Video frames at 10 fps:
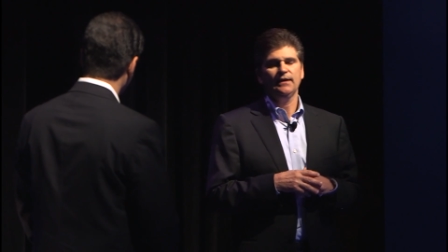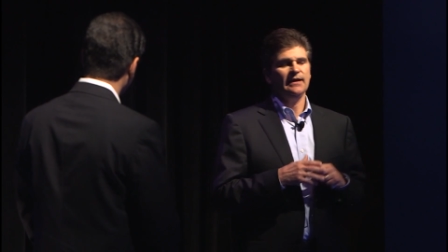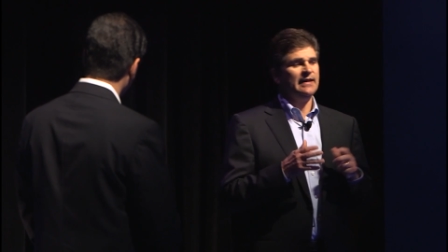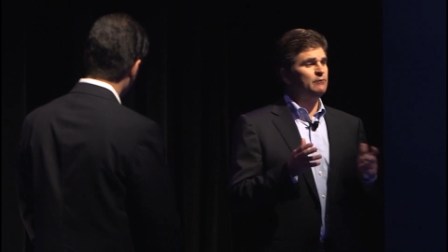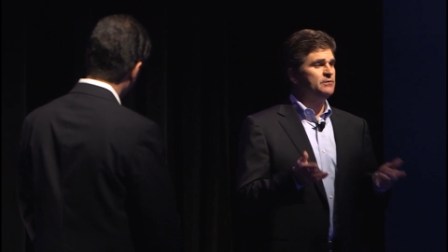
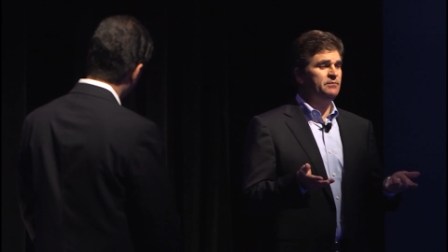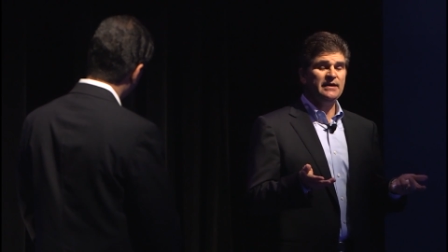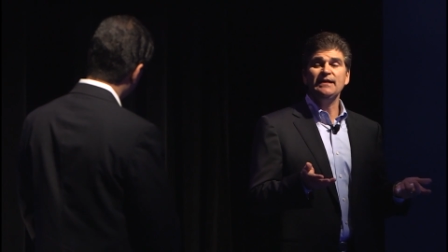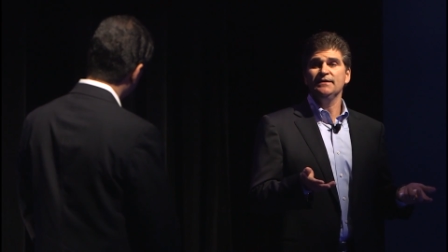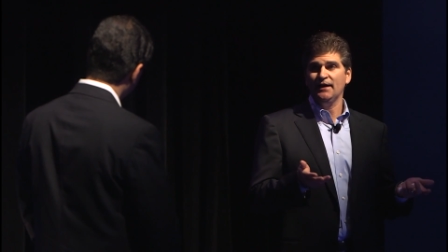And that was
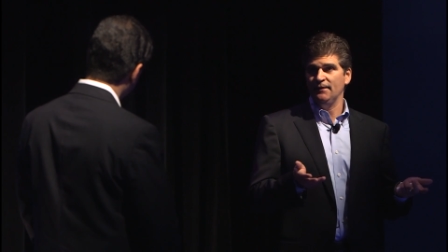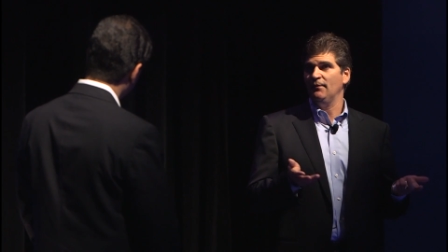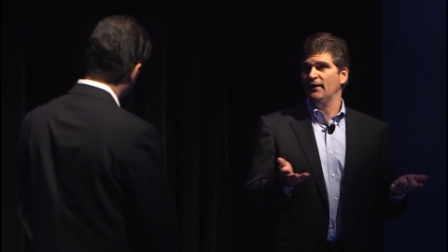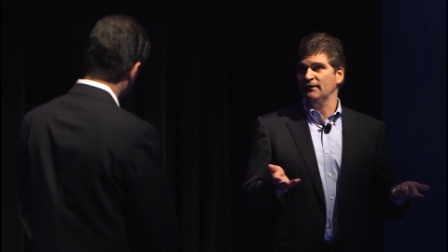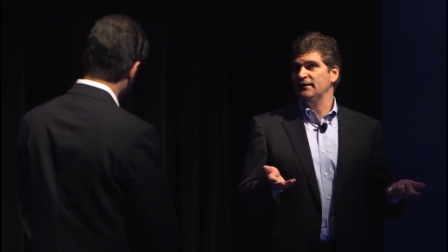being done
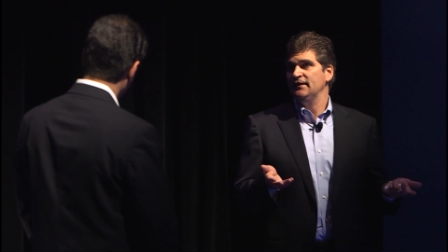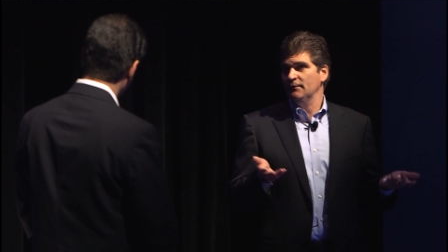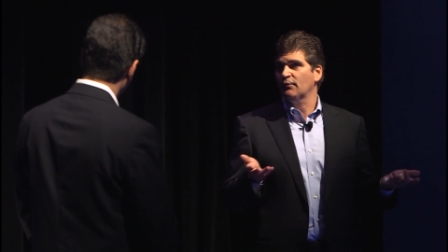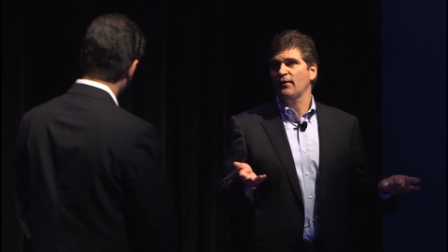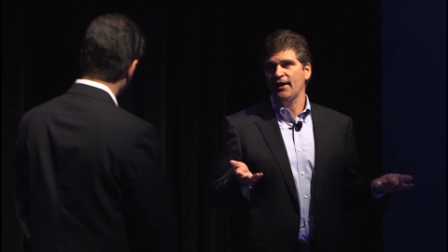by a
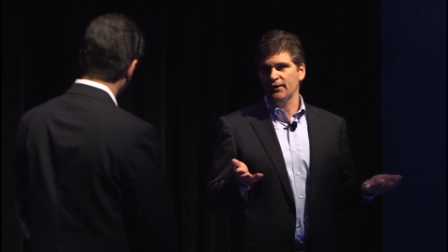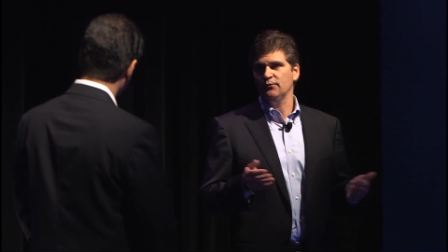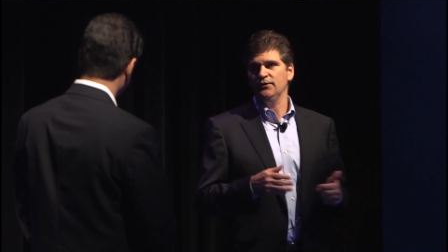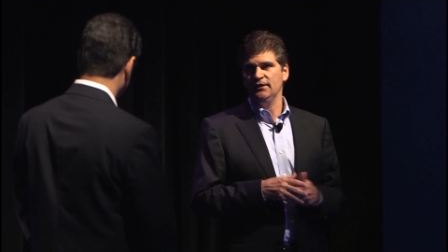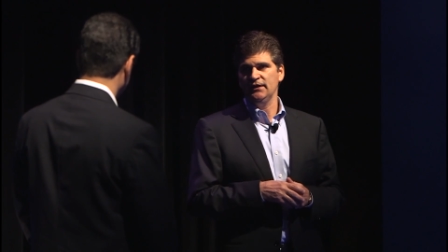leading
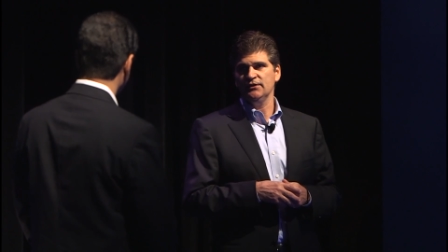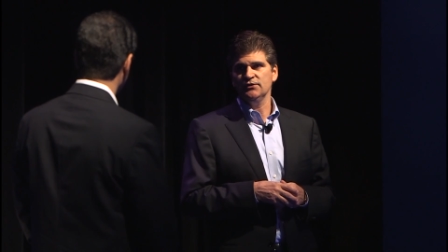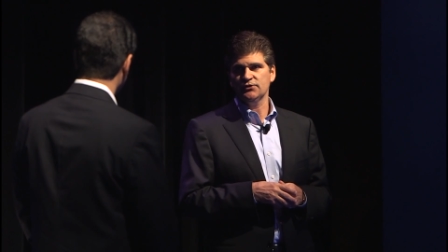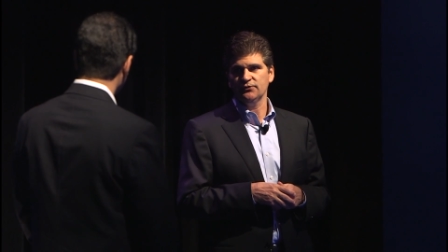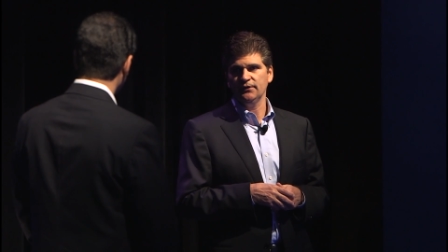product within the
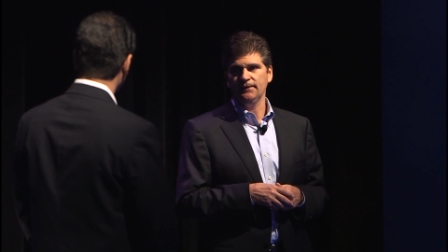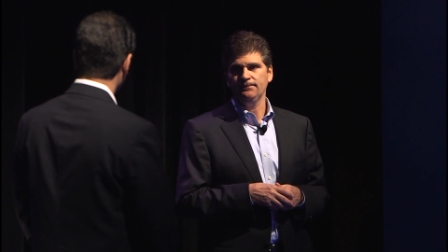industry.